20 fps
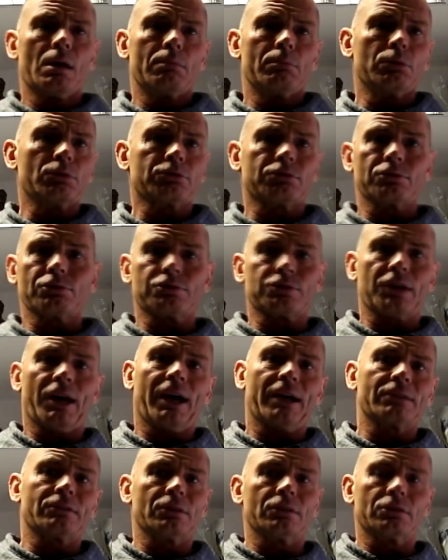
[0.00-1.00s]
Muscle
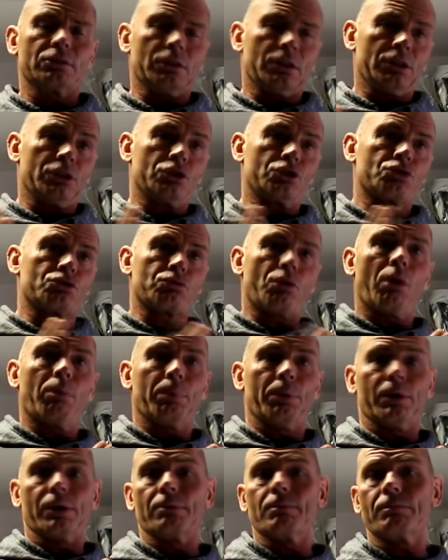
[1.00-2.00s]
size is
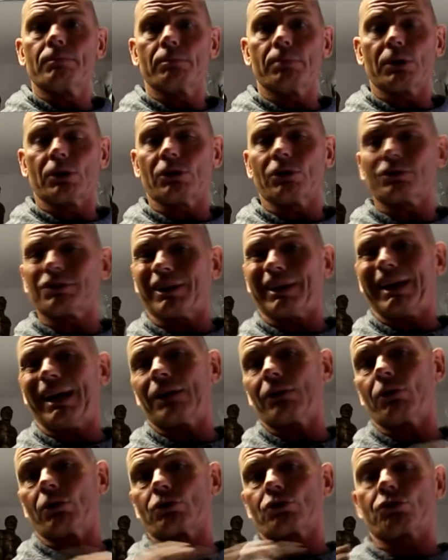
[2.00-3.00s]
dropping because I
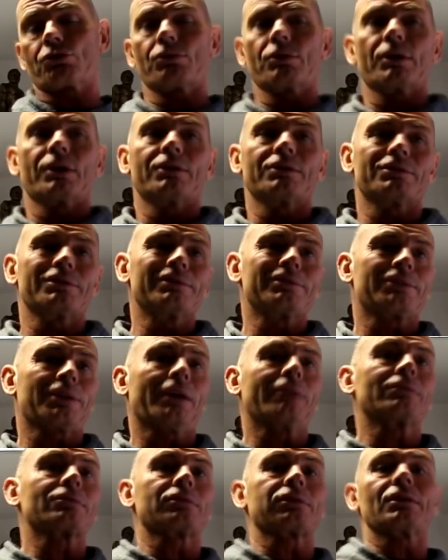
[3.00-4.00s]
cannot train as
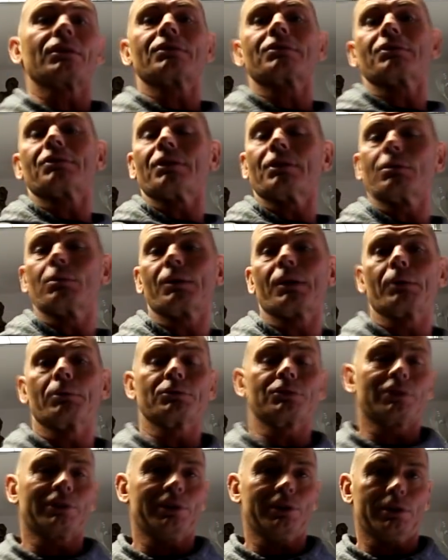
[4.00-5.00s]
intensely as I did when I
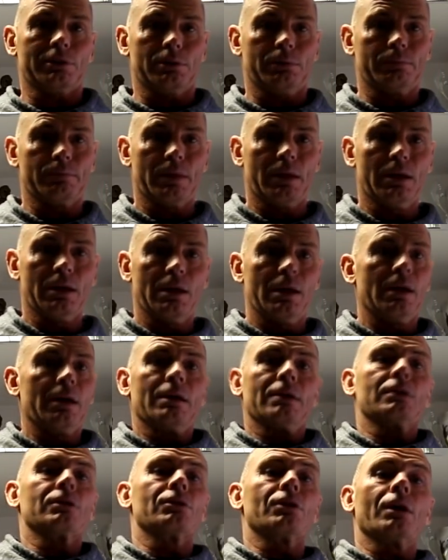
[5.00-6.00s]
was a kid.
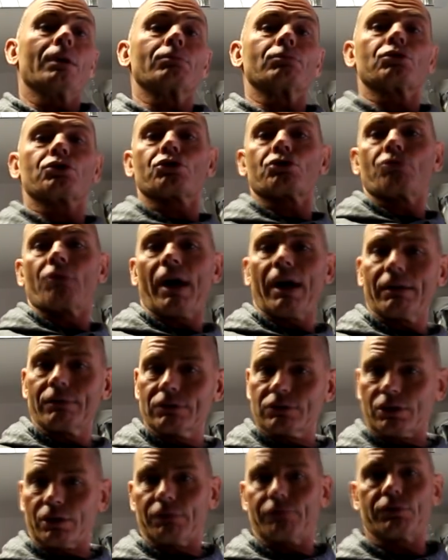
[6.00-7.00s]
You know, I'm
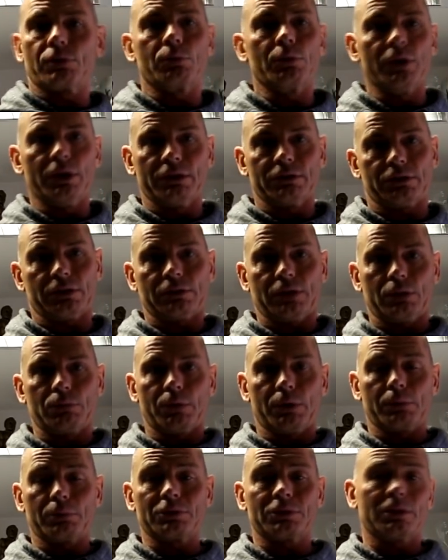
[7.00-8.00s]
striving to lift the weights I did
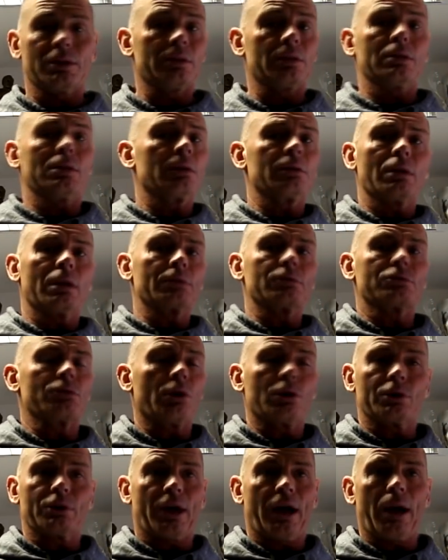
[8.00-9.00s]
when I was a kid, and it's
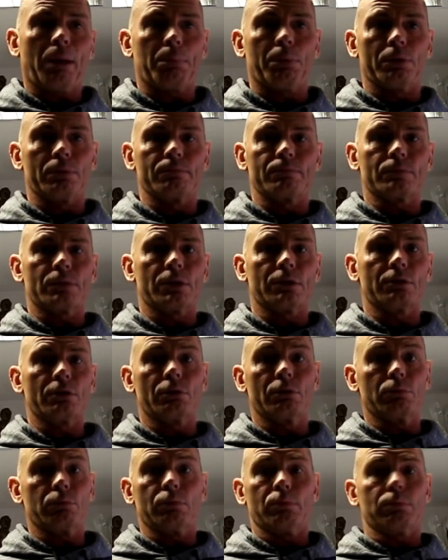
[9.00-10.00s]
not going to happen. You
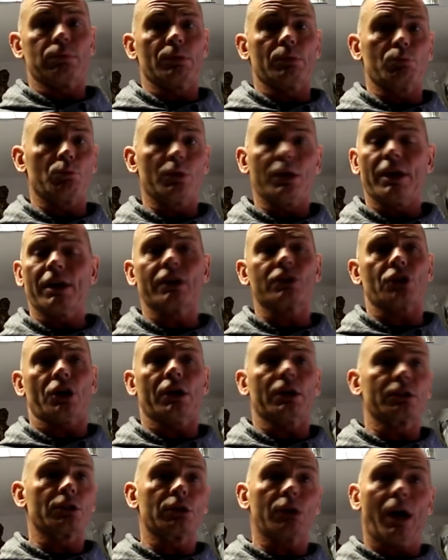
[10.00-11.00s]
know, we age,
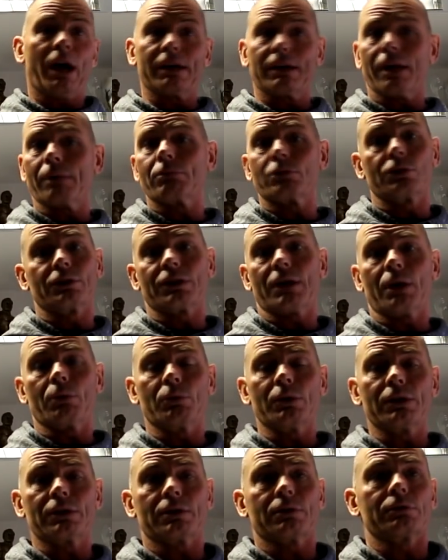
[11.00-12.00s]
and I am going to get
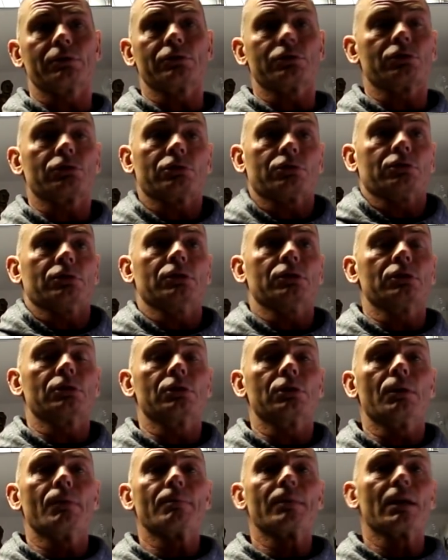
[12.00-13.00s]
weaker. It's just, you
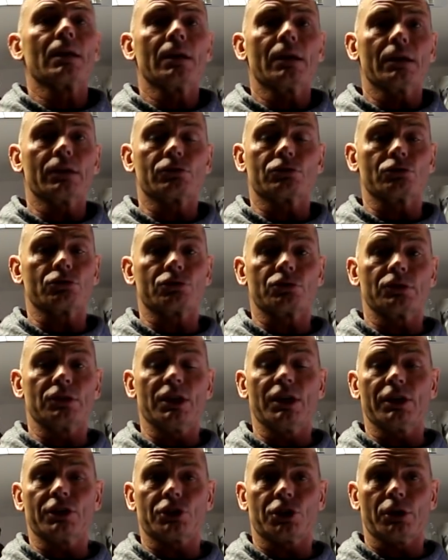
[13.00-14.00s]
know, it's just
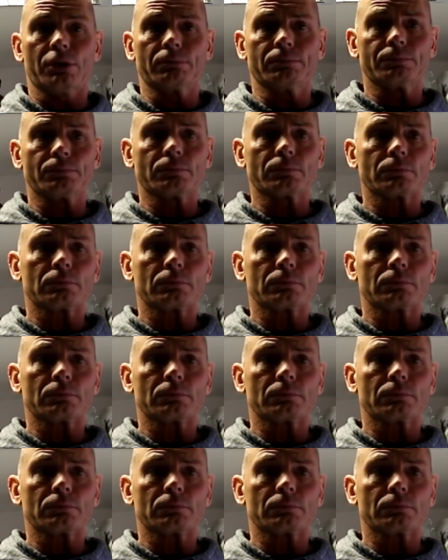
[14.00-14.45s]
nature.